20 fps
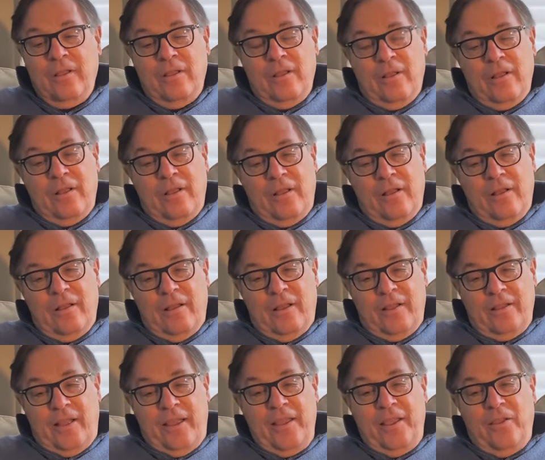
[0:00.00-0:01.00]
I
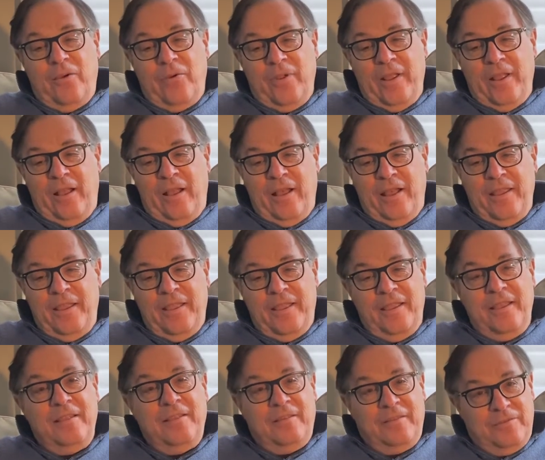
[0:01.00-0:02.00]
like going
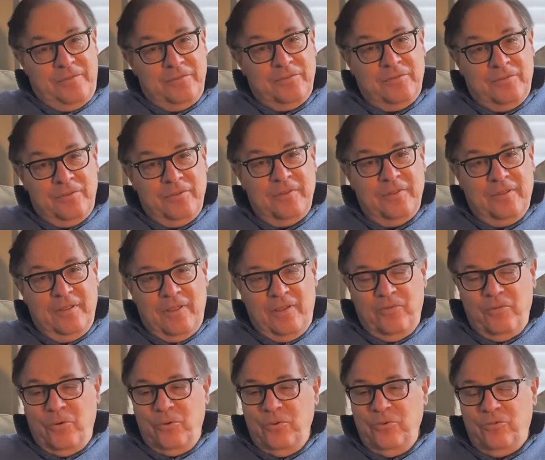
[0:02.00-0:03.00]
hiking.
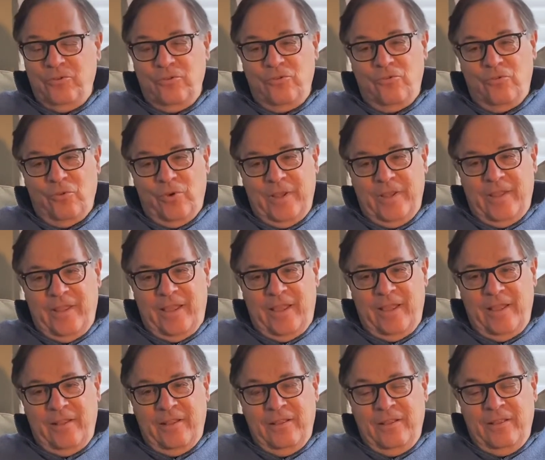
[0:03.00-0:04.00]
I've always enjoyed
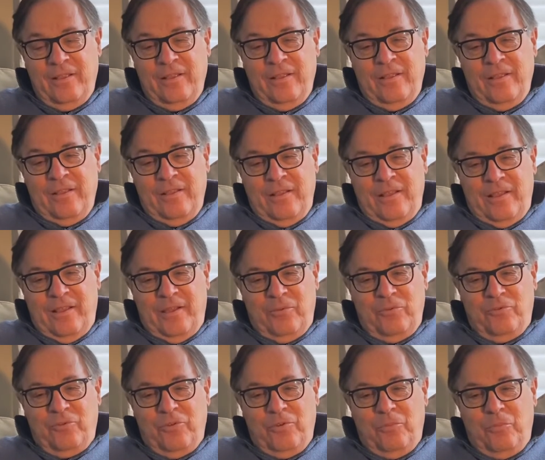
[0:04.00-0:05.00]
that. I
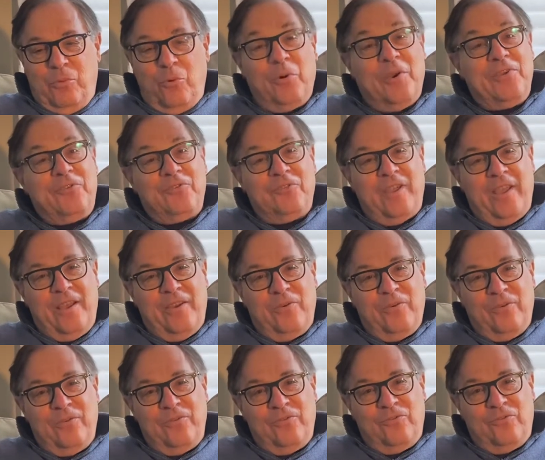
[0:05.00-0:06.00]
was a Boy
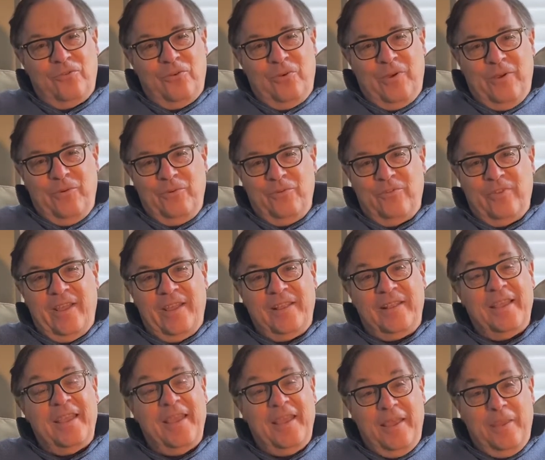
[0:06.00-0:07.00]
Scout, so I always
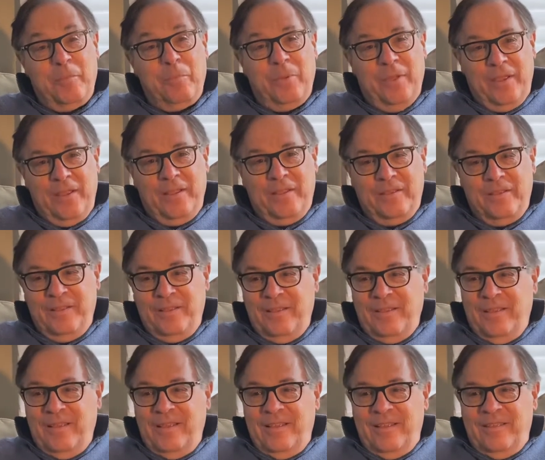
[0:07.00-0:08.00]
liked camping.
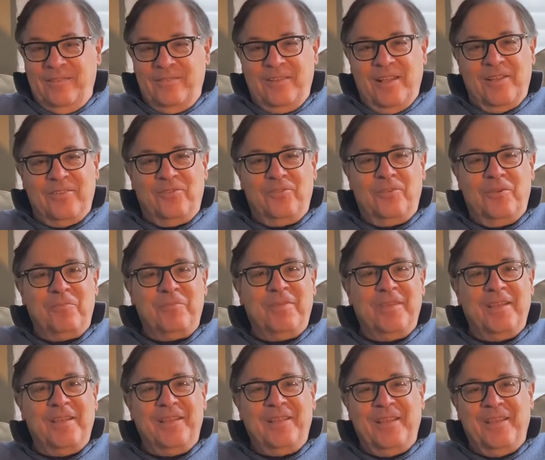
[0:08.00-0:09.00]
It's not
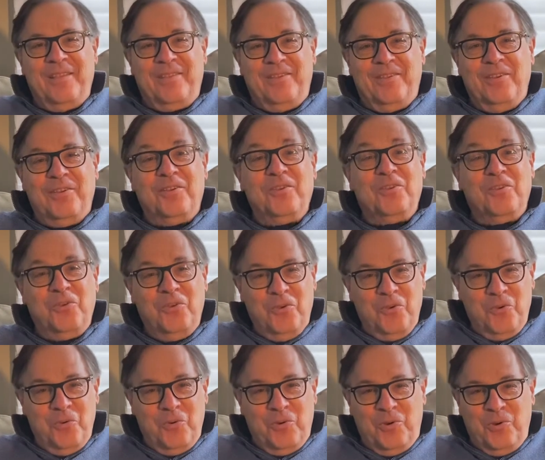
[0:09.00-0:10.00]
something that
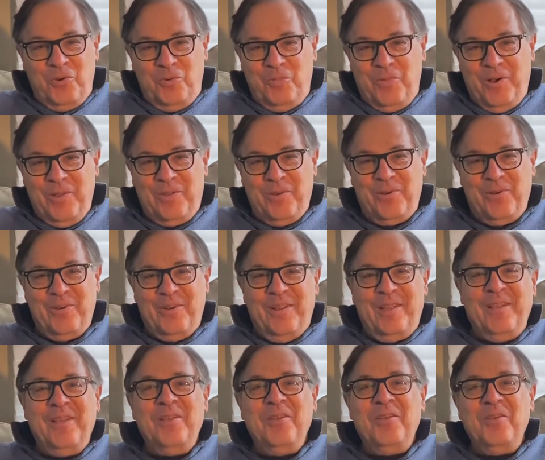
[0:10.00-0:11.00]
you or your mother
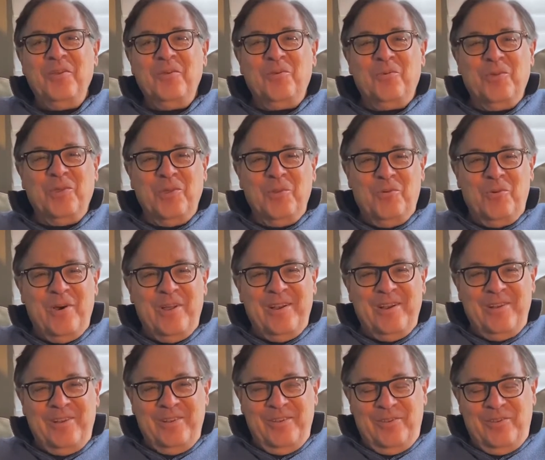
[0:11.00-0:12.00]
really
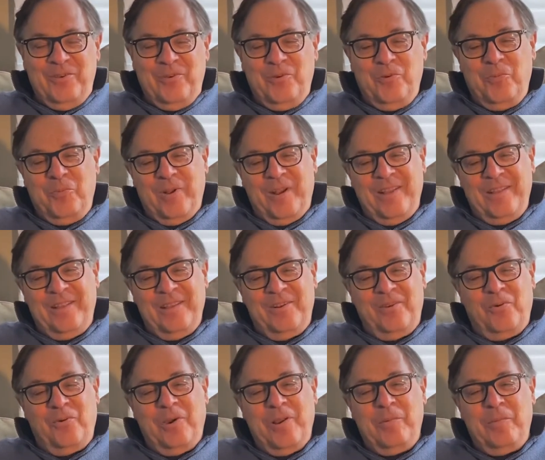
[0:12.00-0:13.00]
wanted to do, but I
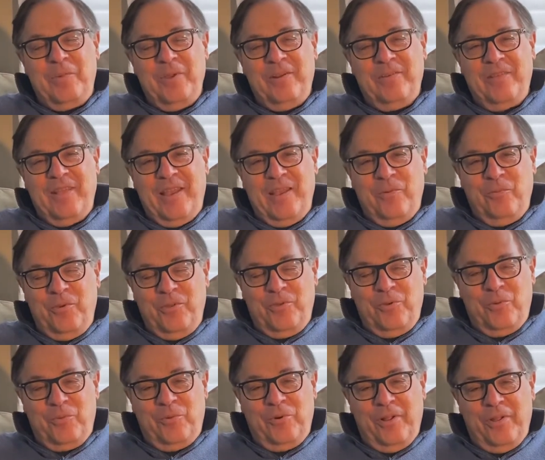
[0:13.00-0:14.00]
did quite a bit of that with
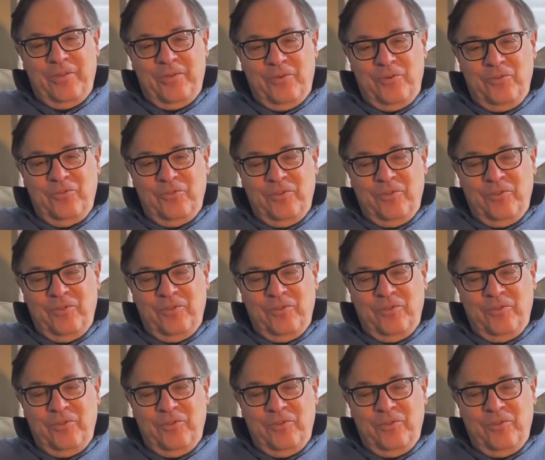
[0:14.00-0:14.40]
your brothers,